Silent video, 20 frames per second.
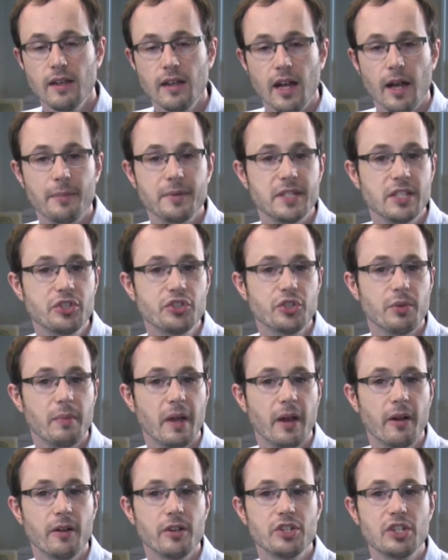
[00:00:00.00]
Opposition to
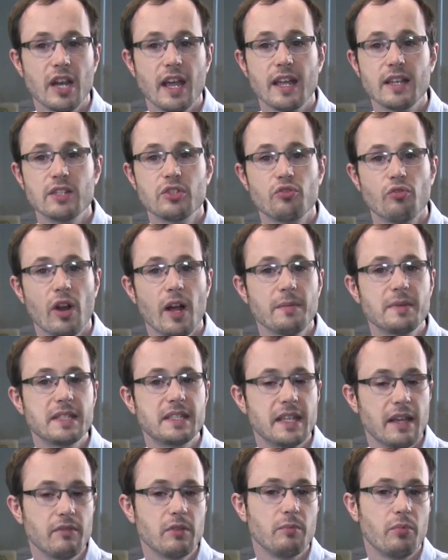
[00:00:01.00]
marriage has dropped
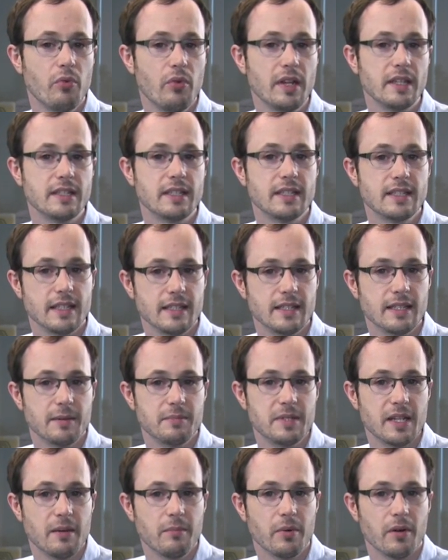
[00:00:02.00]
seven points since
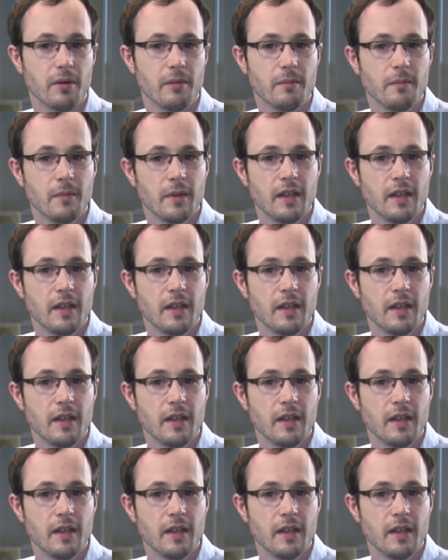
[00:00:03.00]
September.